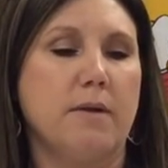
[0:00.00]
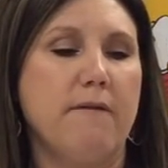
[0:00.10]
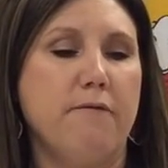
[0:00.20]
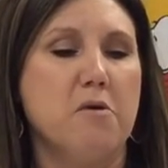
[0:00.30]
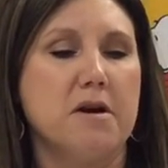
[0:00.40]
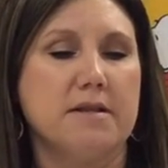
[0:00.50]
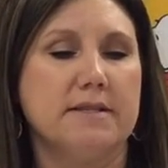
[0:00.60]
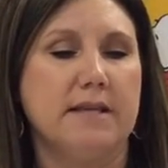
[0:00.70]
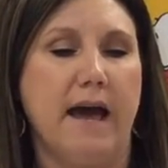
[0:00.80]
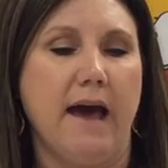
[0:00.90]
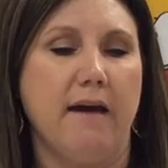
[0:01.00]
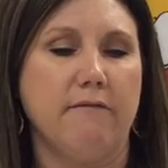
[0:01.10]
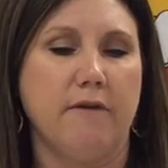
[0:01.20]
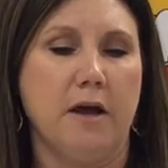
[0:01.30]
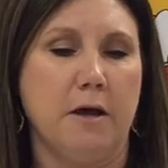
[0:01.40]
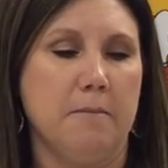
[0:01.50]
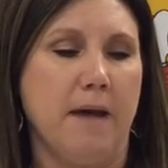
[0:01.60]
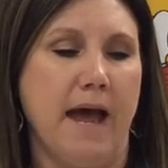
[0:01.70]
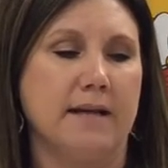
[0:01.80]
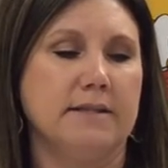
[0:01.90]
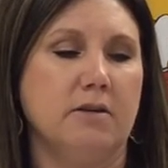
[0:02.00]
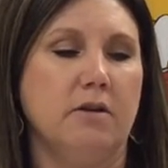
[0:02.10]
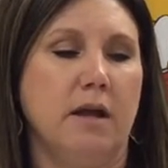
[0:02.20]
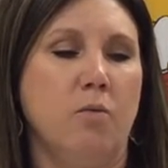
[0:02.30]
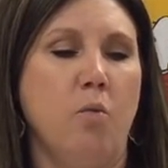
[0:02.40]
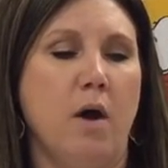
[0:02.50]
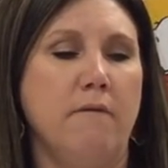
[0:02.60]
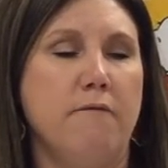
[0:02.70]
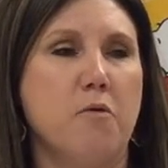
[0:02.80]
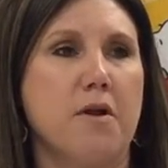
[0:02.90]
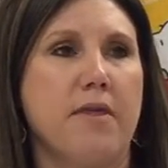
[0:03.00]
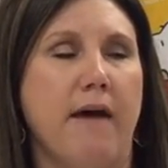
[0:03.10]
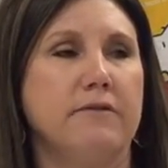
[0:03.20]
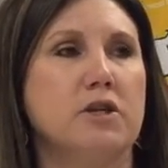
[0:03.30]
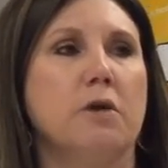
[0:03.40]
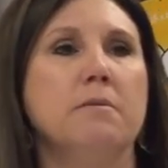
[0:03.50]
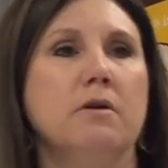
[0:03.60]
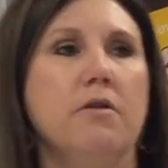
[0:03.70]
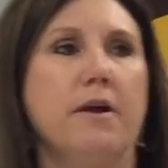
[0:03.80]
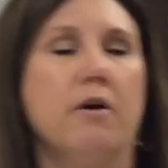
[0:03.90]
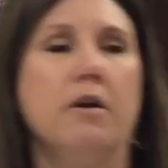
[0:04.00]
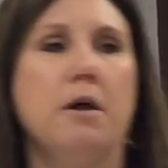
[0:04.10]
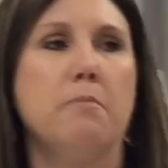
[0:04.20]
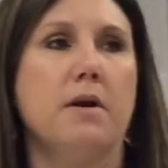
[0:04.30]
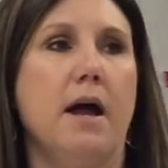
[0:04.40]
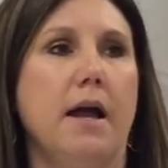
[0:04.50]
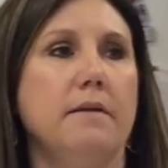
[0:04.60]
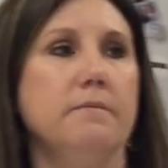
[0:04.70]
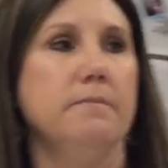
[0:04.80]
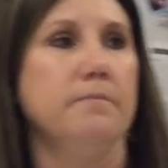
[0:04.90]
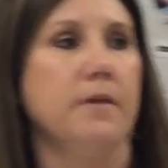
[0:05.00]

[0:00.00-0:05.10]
3/4 have axial and 1/4 have terminal there on number 9.